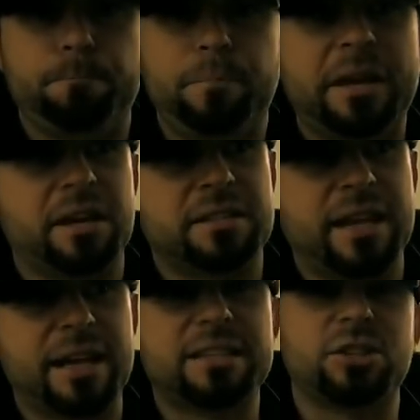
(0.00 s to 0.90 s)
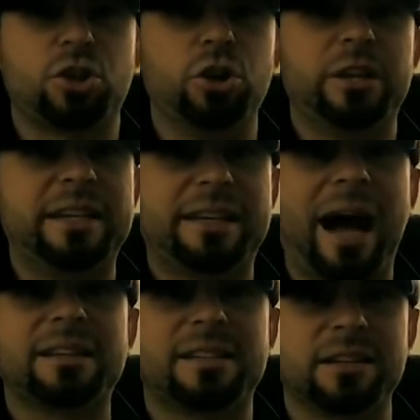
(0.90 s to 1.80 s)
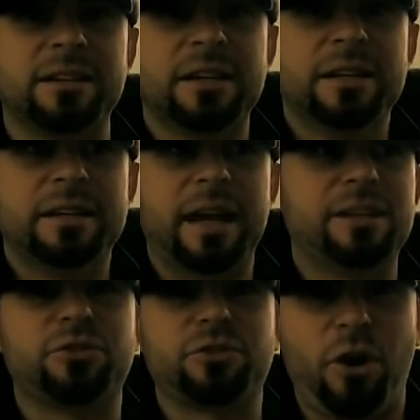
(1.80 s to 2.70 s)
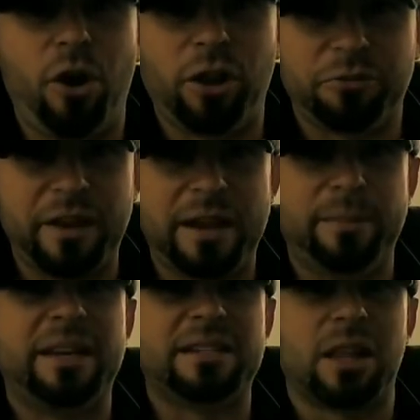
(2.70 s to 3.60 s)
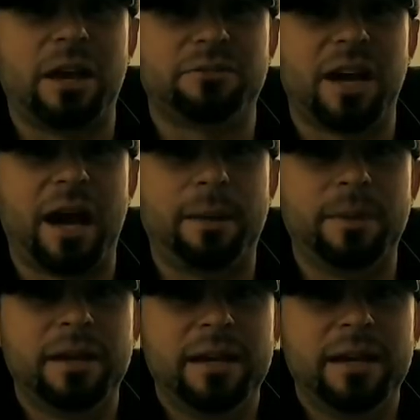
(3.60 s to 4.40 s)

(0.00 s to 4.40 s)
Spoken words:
Because yes, it's good. He got to enter the Hall of Fame in his lifetime.